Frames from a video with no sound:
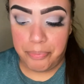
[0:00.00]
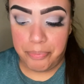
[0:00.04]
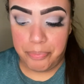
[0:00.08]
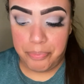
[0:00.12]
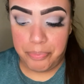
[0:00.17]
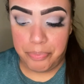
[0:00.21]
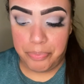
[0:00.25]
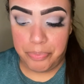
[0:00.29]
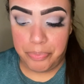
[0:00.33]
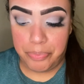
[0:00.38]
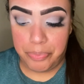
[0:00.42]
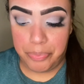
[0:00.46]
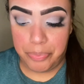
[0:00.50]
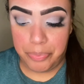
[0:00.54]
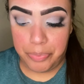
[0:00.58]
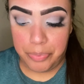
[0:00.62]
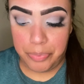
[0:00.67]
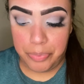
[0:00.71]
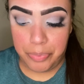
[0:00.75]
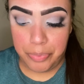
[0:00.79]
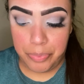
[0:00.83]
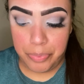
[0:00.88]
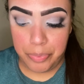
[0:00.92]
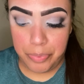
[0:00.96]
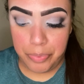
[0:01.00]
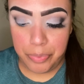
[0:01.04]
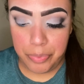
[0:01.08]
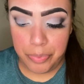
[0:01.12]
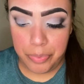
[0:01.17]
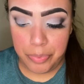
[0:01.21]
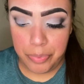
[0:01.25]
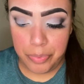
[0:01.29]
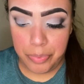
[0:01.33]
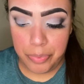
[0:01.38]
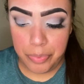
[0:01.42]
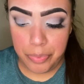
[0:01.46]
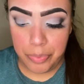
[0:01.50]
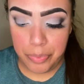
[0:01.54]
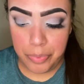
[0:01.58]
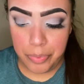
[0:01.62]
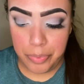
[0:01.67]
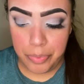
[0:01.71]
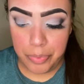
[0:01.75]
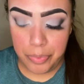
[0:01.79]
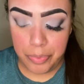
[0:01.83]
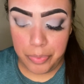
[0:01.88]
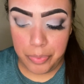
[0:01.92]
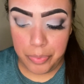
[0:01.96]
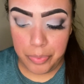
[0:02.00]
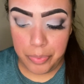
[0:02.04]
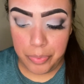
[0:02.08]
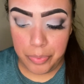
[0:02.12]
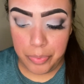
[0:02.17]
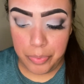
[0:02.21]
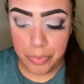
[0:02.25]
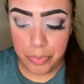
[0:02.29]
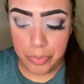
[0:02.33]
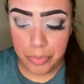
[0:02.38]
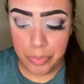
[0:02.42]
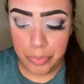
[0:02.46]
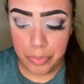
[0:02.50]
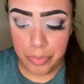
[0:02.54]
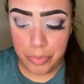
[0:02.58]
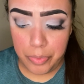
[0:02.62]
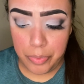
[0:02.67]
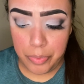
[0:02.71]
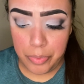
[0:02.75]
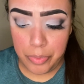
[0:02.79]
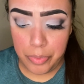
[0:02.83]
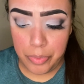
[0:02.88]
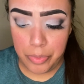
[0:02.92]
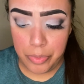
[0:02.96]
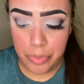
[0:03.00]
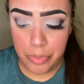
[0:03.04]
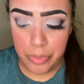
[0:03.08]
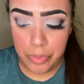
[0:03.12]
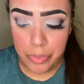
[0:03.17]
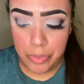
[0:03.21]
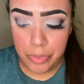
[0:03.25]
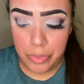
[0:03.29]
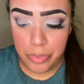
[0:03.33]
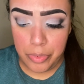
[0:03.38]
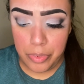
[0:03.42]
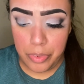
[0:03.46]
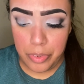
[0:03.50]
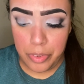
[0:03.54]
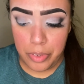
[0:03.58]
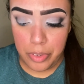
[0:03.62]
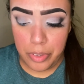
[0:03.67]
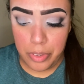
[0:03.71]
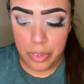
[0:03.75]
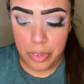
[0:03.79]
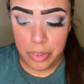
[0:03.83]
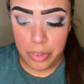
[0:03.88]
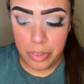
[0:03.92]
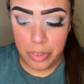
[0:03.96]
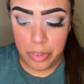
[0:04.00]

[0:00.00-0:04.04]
(no one is talking)